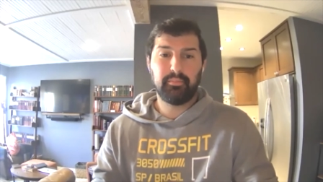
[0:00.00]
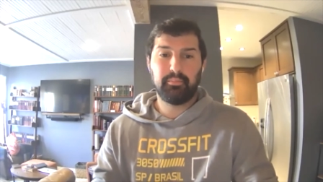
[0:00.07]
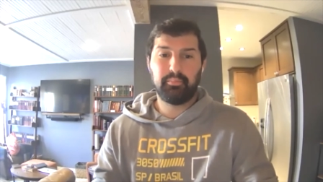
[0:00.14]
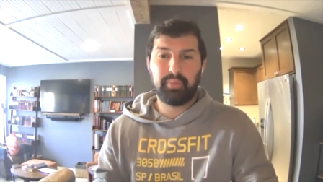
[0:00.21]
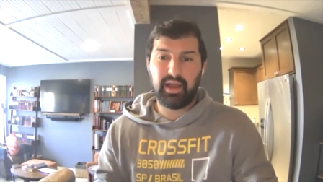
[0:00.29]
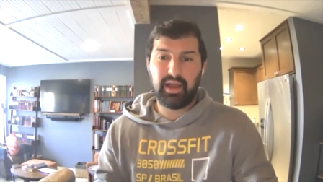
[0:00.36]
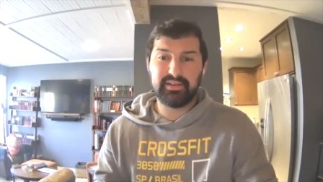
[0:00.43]

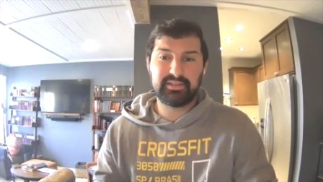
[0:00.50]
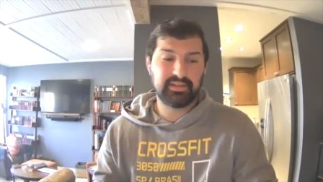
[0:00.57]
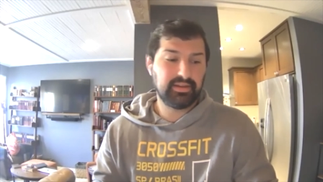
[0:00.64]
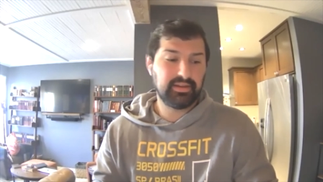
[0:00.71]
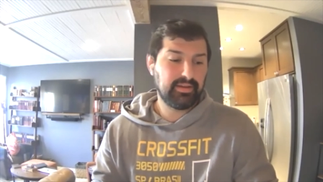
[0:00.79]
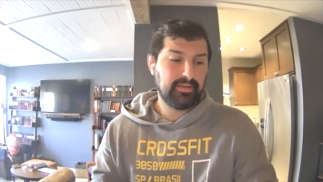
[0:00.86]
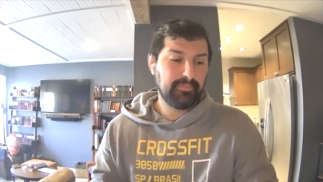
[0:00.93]
but
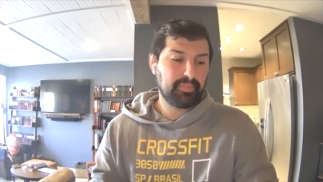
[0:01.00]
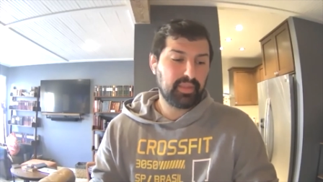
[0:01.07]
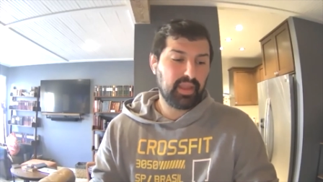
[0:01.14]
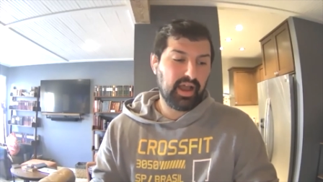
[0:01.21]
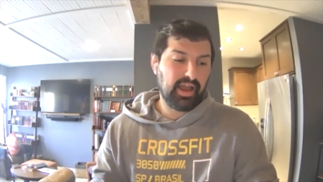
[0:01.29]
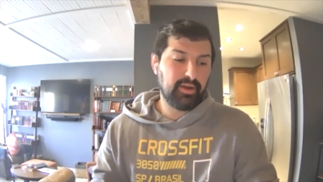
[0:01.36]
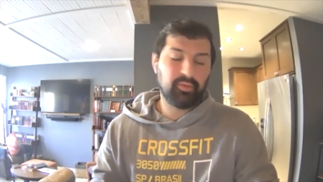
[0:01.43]

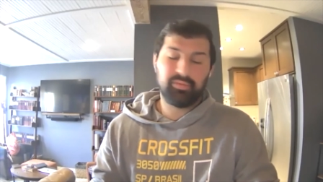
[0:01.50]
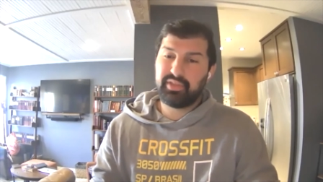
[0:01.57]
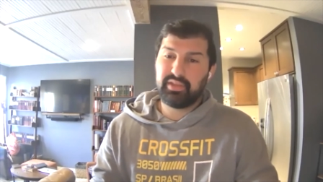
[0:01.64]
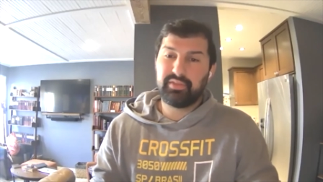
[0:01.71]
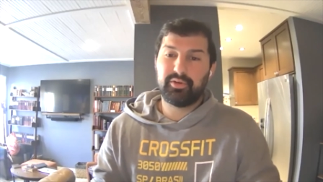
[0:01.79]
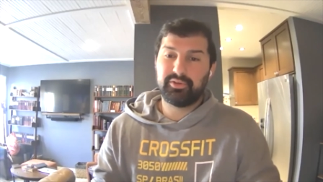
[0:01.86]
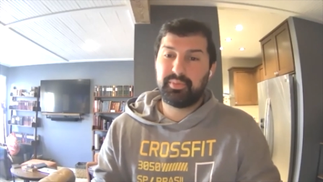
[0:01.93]
I don't think
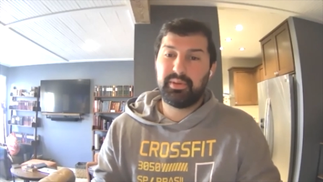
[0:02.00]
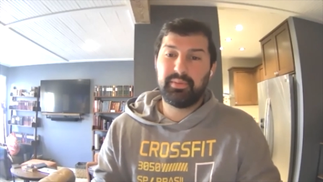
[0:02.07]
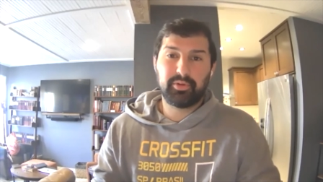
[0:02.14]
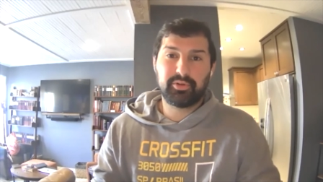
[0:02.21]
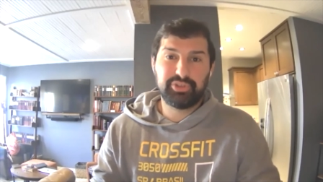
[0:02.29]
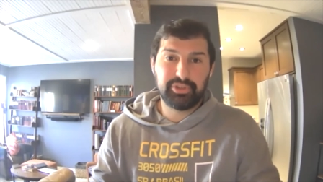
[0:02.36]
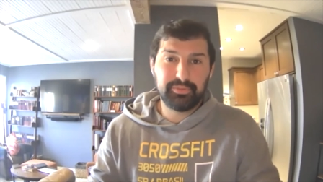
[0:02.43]
those people
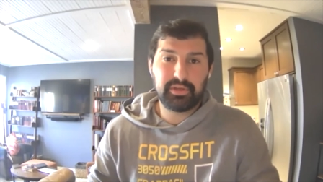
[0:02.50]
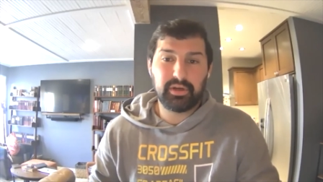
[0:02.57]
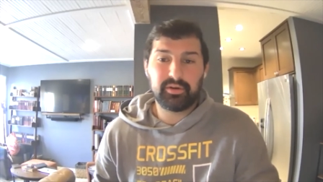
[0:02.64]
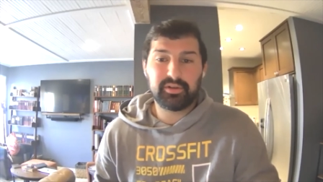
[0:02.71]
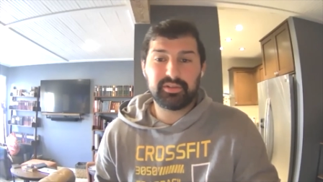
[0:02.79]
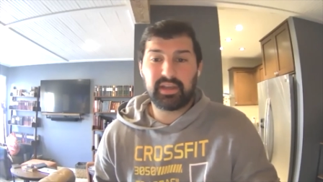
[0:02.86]
are gym goers.